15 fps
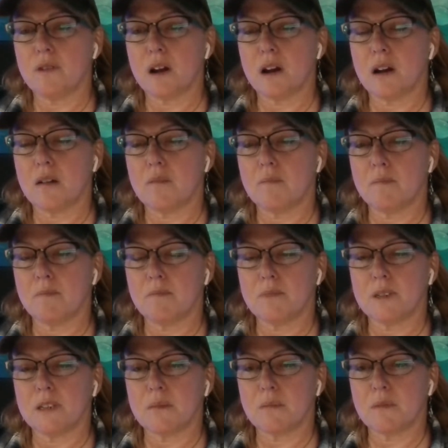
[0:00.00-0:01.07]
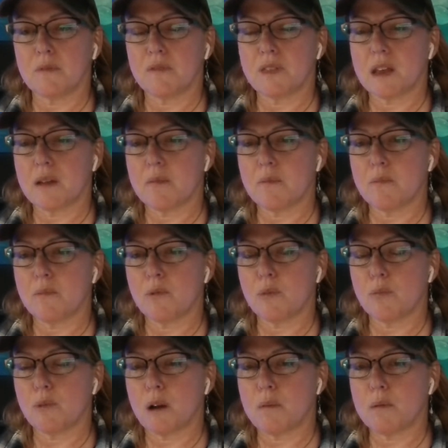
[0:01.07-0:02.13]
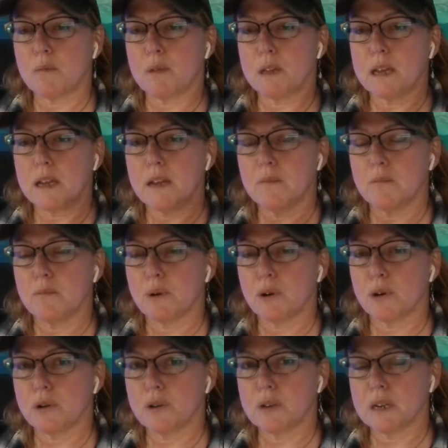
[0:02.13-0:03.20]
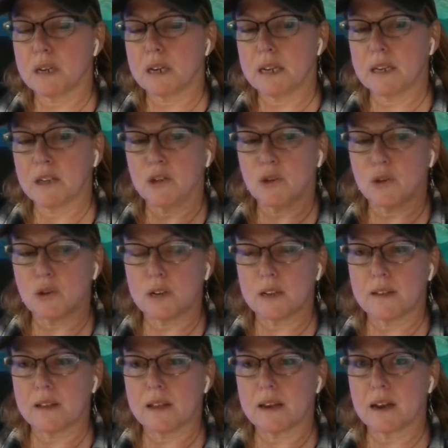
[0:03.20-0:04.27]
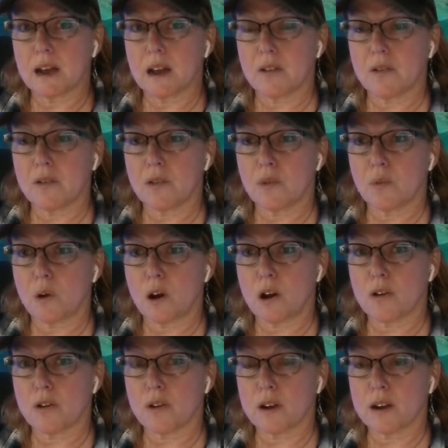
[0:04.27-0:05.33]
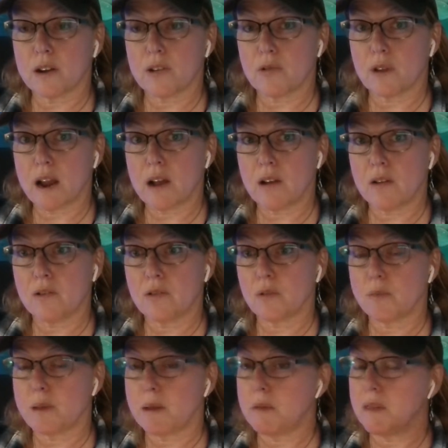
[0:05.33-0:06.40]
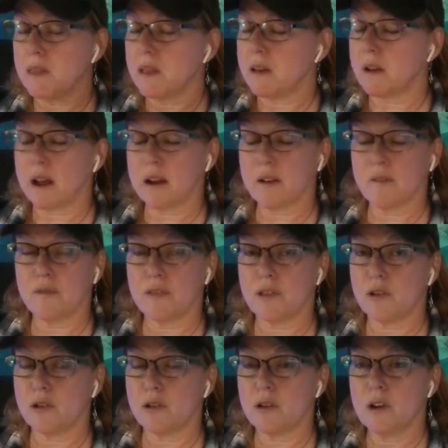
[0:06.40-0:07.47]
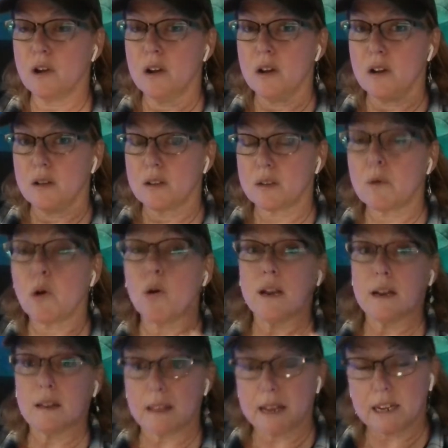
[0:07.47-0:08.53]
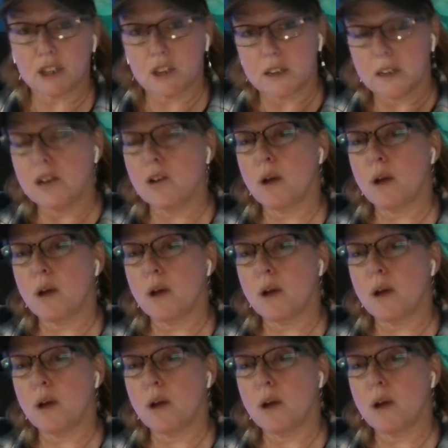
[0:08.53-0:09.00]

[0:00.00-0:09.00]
Some of them were probably burned and injured and then got into the water and drowned, or maybe they died of their smoke inhalation.